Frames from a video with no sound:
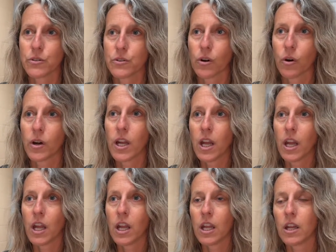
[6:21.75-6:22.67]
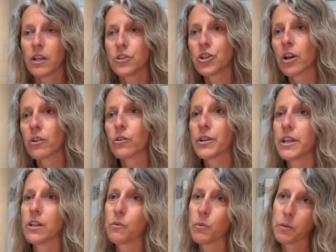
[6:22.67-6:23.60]
So in a general
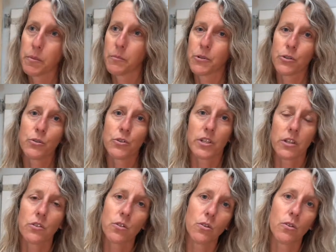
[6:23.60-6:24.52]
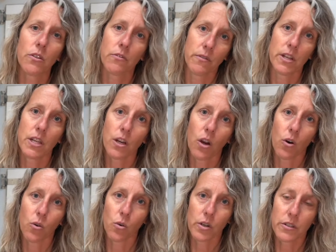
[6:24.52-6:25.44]
year, we'd be producing two to three
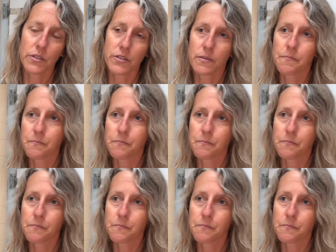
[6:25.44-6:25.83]
cohorts.